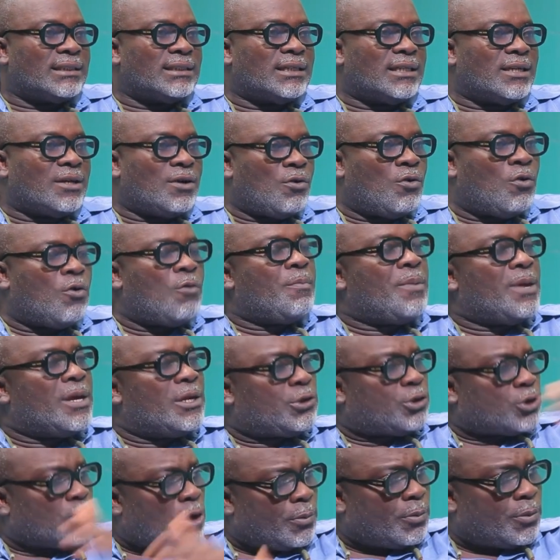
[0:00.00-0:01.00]
we'll be in
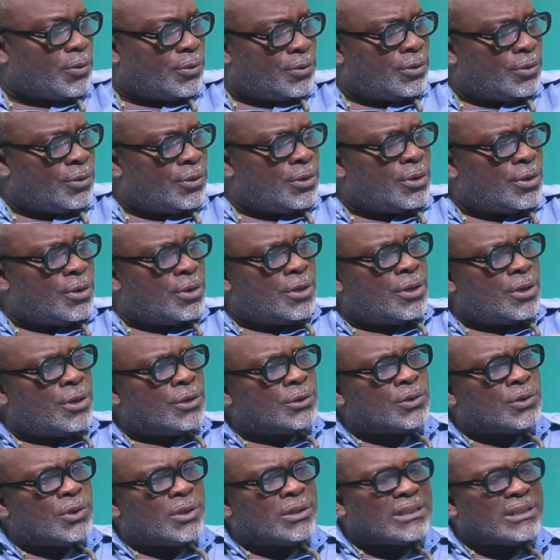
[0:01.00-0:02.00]
trouble. Mm.
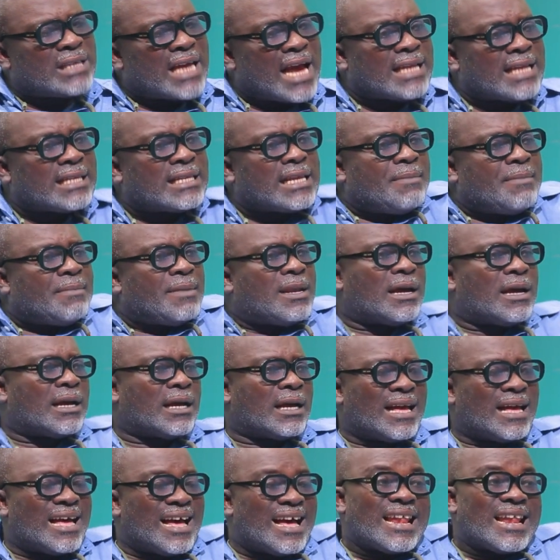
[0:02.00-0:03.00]
So it's high time that
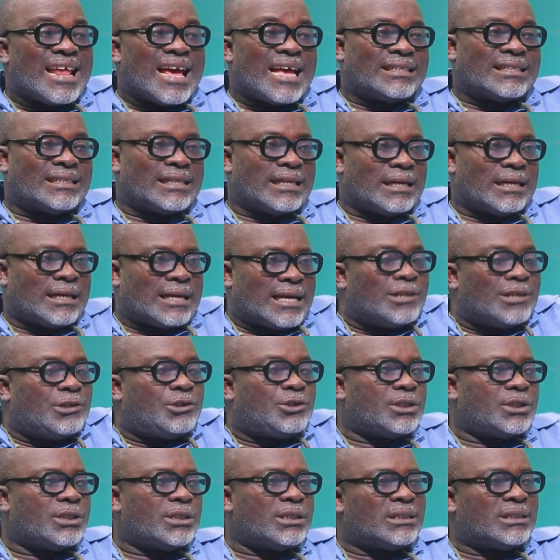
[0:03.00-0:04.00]
Ghana as a
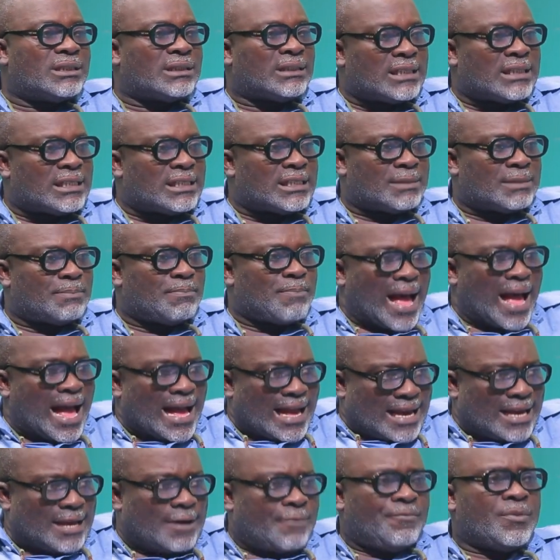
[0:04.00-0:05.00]
country sits
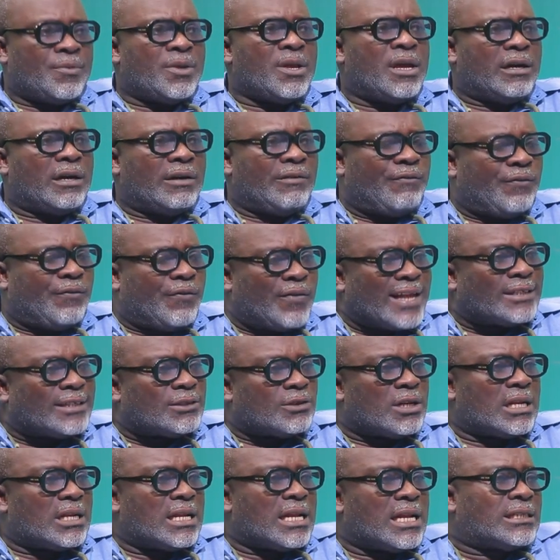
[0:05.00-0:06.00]
back, reflect on
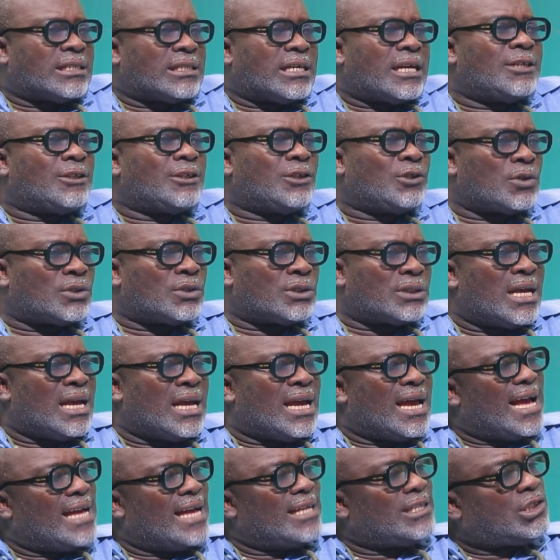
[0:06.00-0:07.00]
the natural resources,
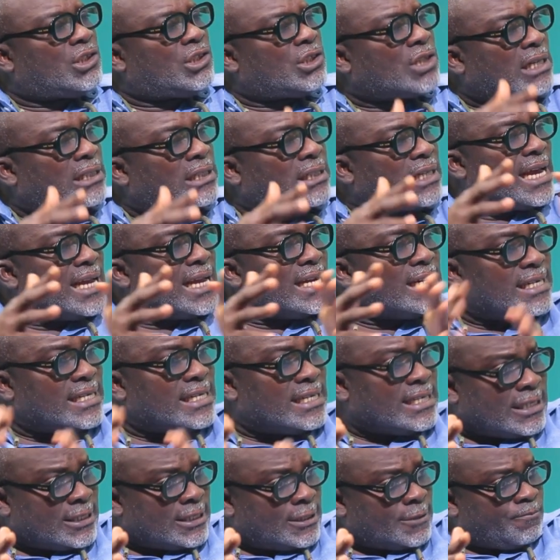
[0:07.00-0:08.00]
and structure a
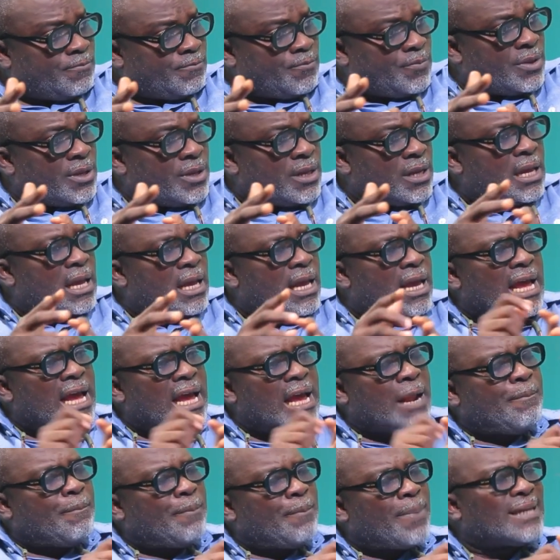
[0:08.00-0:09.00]
deal
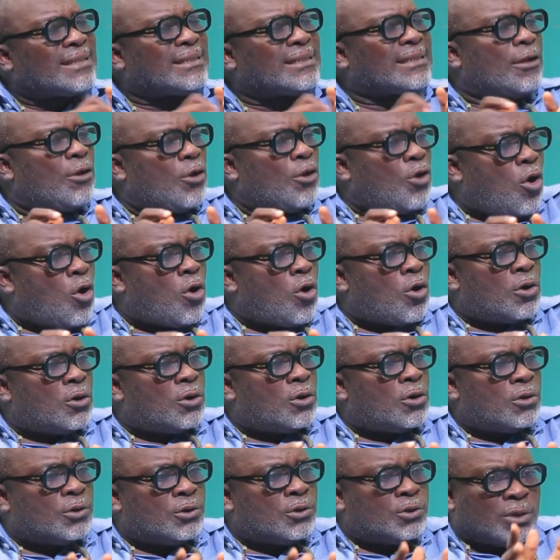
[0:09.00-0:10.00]
and pass a law
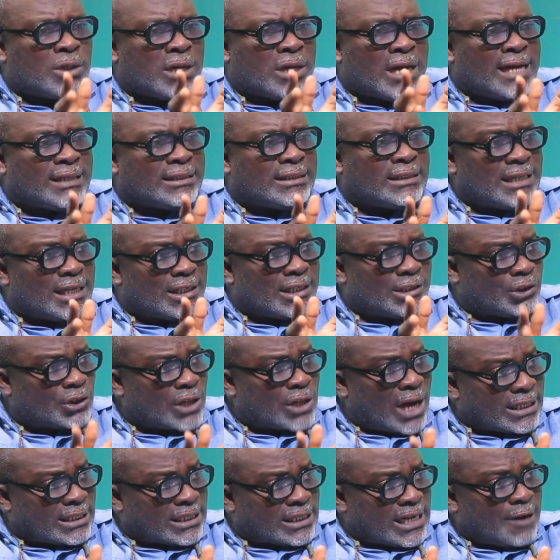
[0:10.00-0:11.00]
to guarantee the
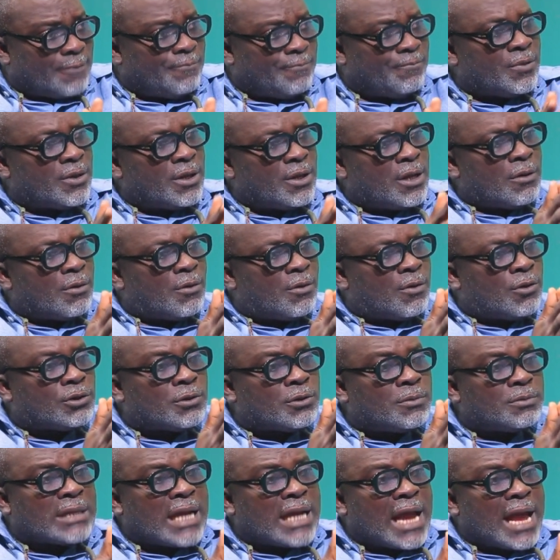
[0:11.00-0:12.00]
structure. Because
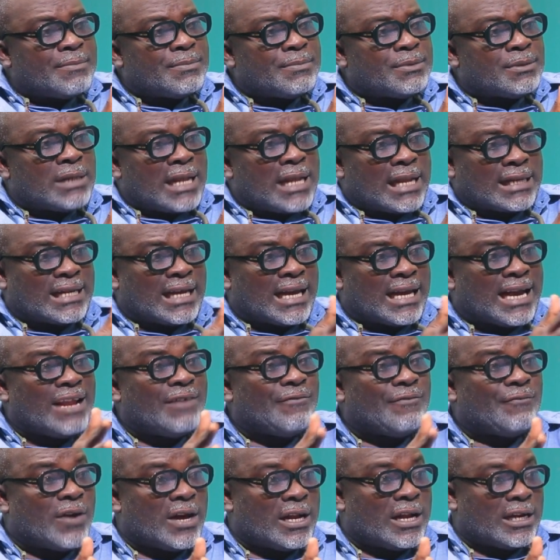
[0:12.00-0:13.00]
sometimes, like the GET
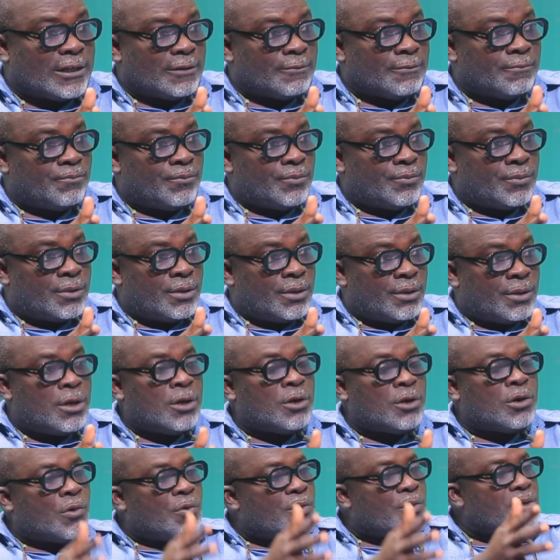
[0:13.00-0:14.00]
Fund, the
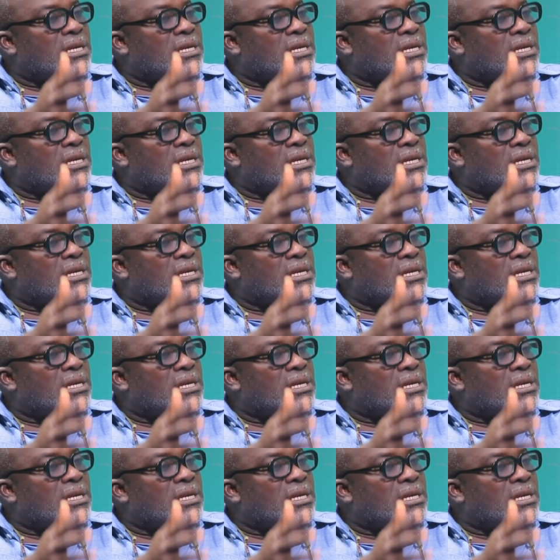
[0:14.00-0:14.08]
original